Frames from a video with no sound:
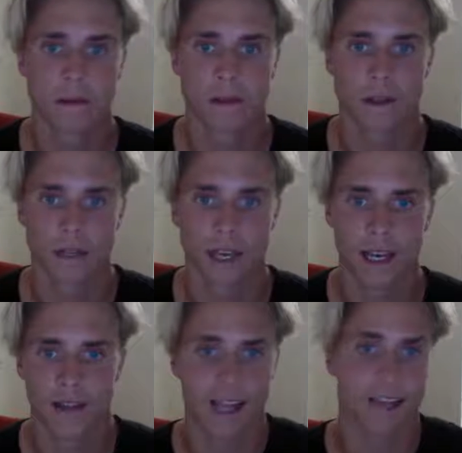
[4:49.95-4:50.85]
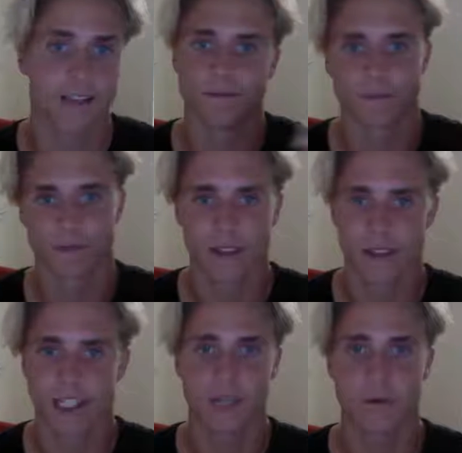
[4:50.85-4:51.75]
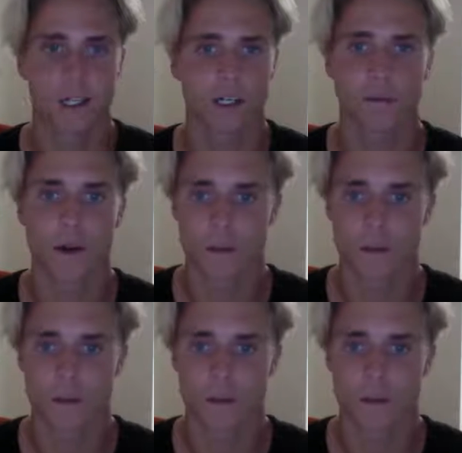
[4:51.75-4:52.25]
behave. They just worked more.